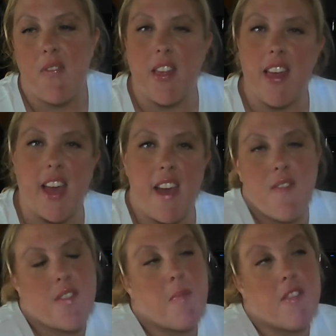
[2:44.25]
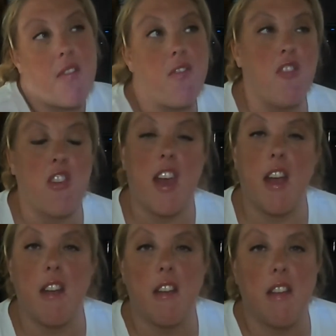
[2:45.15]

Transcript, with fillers: feel like I have some stuff to share.